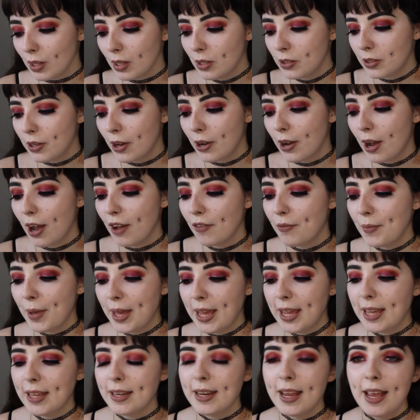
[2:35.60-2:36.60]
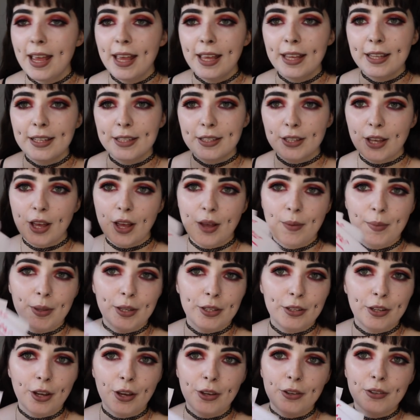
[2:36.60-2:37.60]
So I've made some
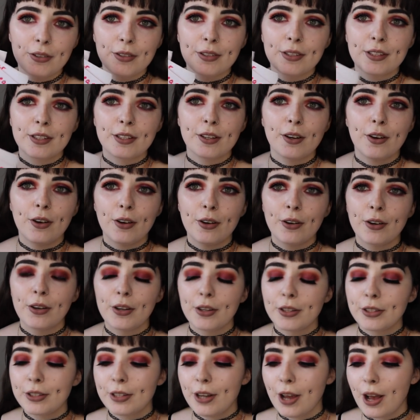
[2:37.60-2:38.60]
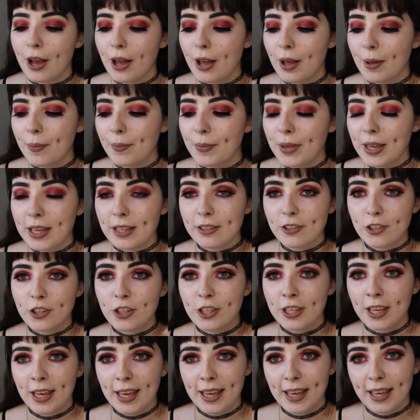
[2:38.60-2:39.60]
notes on each
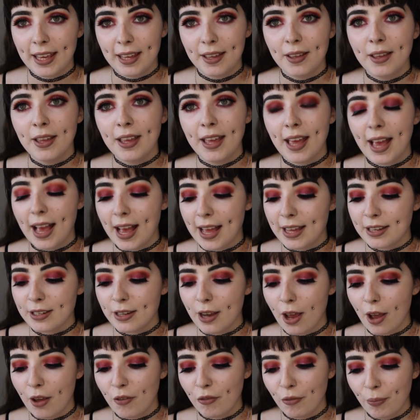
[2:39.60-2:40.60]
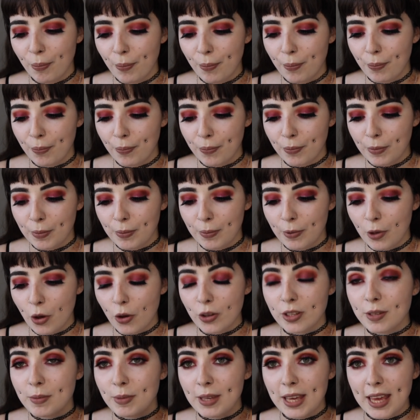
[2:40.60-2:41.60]
year, and I've
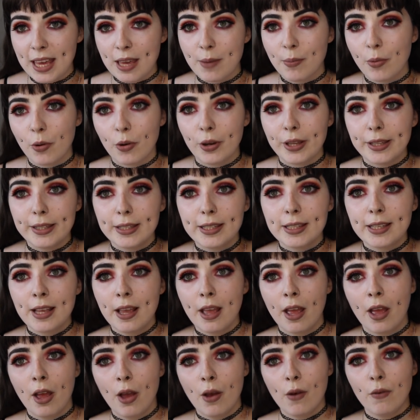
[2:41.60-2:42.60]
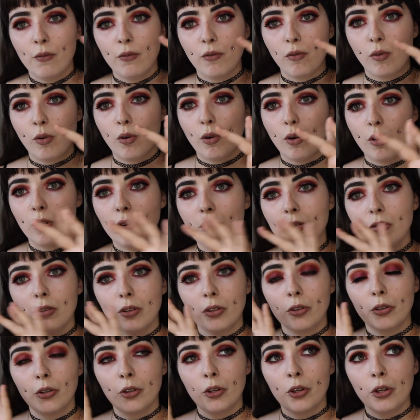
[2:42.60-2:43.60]
got some key points for
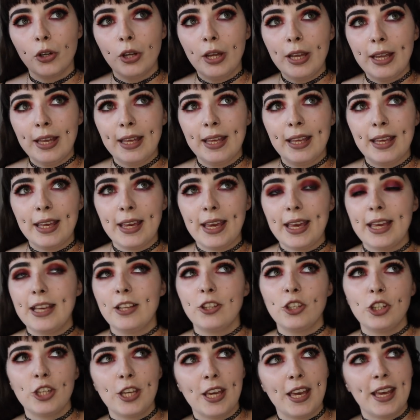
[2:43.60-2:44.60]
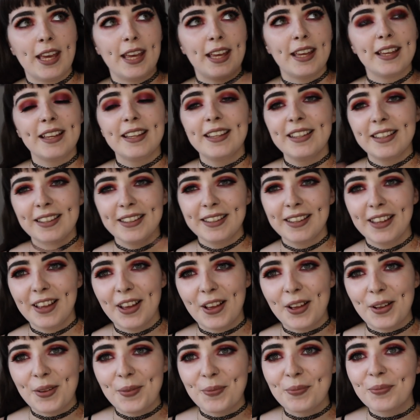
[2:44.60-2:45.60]
each year
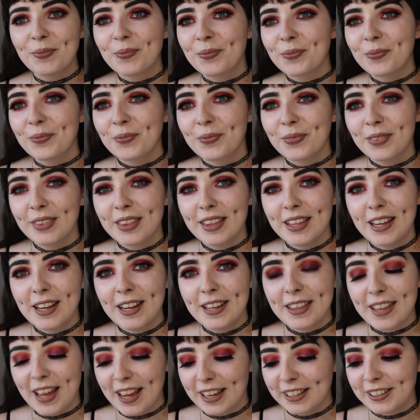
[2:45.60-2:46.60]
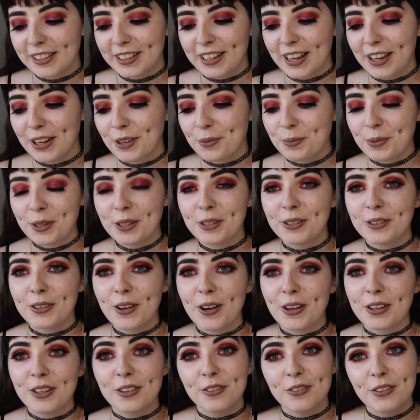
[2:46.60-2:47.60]
that are going to help you
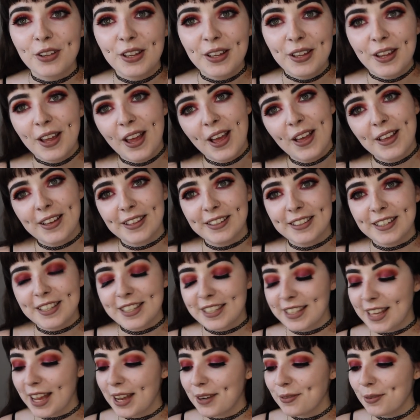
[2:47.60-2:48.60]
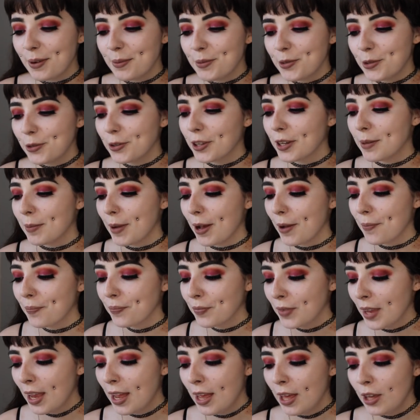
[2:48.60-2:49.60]
kind of understand what I'm talking about.
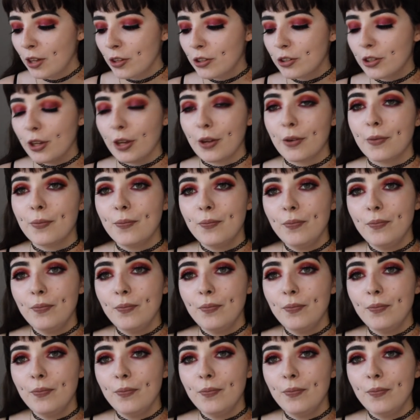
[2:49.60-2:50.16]
So